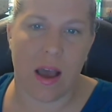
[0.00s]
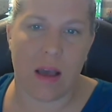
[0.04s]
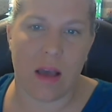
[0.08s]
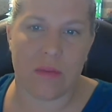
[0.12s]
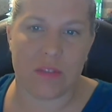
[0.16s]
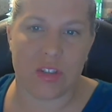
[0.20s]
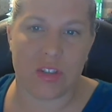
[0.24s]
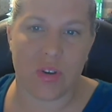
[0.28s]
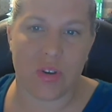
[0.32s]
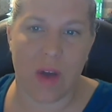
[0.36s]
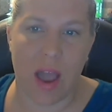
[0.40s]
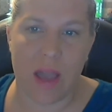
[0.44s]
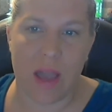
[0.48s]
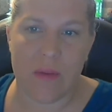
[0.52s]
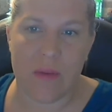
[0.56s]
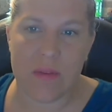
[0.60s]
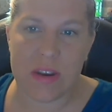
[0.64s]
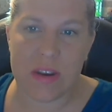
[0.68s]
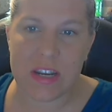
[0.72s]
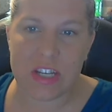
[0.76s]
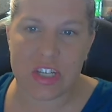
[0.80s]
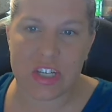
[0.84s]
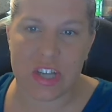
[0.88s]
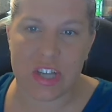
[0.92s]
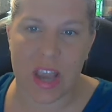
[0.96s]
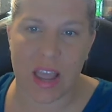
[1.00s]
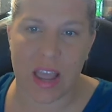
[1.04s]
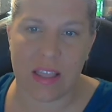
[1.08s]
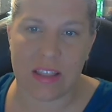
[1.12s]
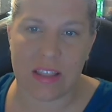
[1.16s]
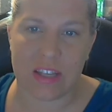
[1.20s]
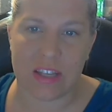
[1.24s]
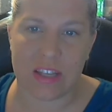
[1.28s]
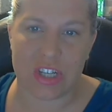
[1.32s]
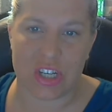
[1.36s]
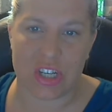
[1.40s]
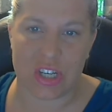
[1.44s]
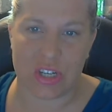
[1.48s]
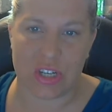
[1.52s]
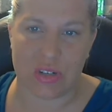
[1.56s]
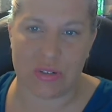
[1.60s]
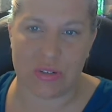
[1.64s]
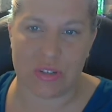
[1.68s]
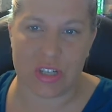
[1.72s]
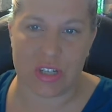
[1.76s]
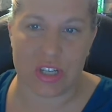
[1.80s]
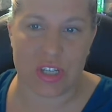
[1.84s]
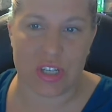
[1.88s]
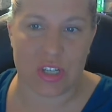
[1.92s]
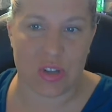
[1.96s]
So I want to challenge you
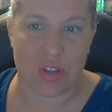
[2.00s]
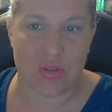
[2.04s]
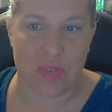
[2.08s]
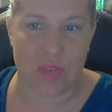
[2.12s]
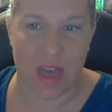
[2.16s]
to do